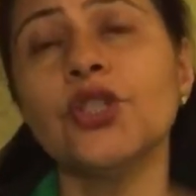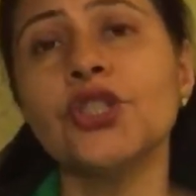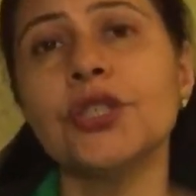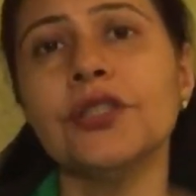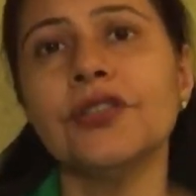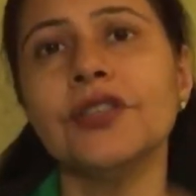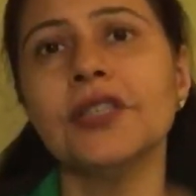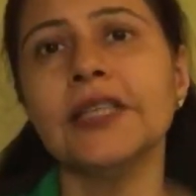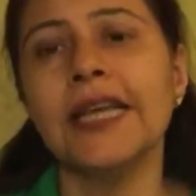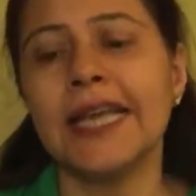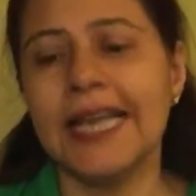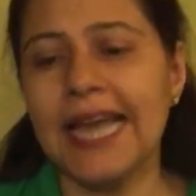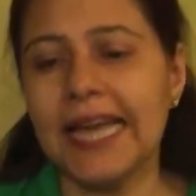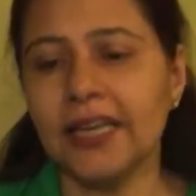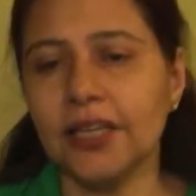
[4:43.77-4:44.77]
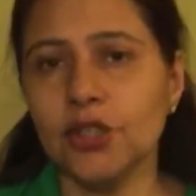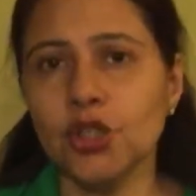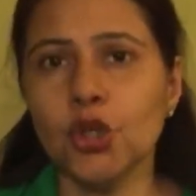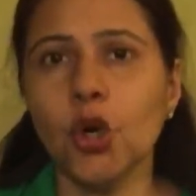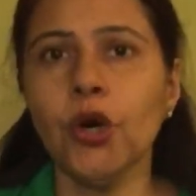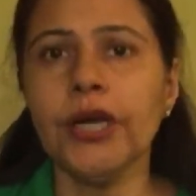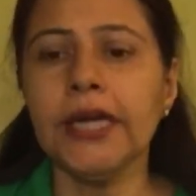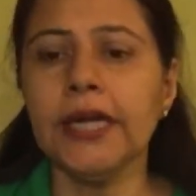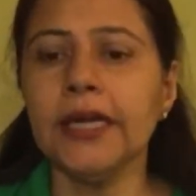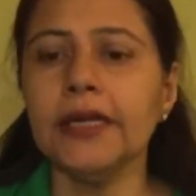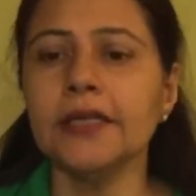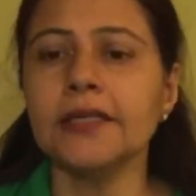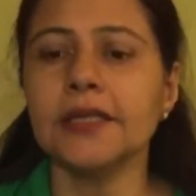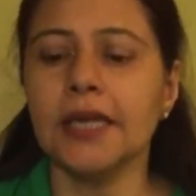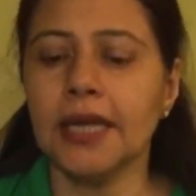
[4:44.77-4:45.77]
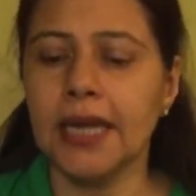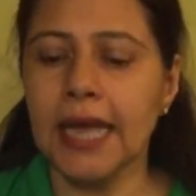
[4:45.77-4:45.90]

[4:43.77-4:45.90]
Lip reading: children and enjoy it,